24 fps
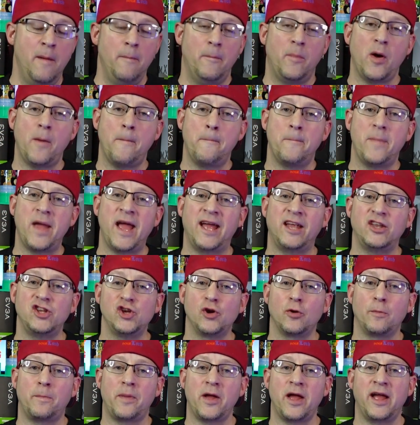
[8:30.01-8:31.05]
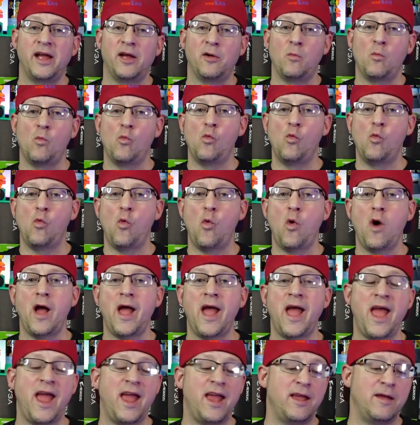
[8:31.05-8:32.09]
But man, you're paying
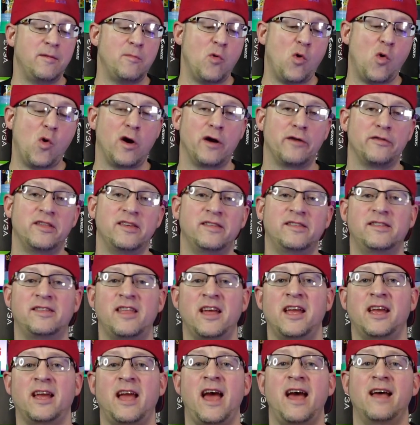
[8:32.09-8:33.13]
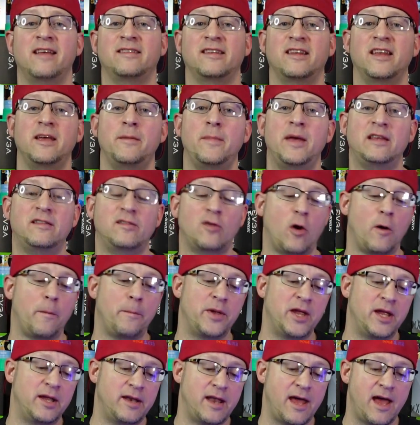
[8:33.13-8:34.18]
way more. This thing has an
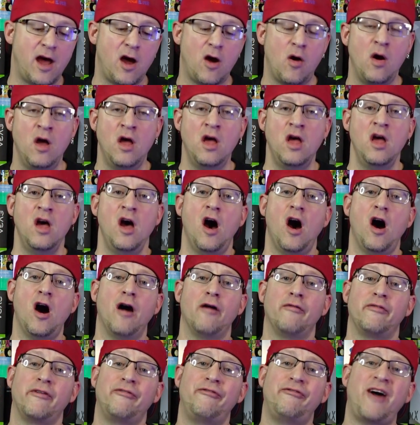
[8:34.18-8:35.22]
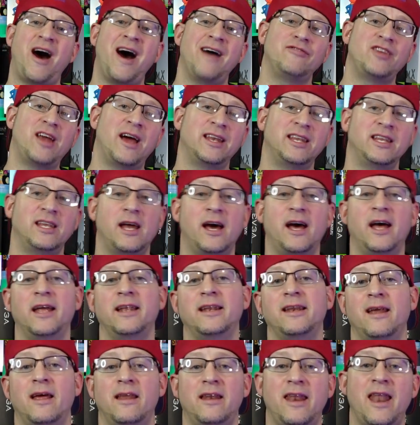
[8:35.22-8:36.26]
MSRP now of
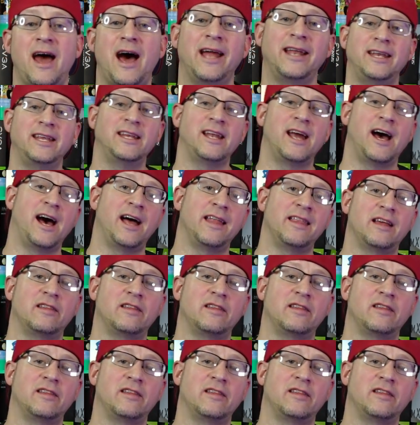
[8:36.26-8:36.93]
$599.99.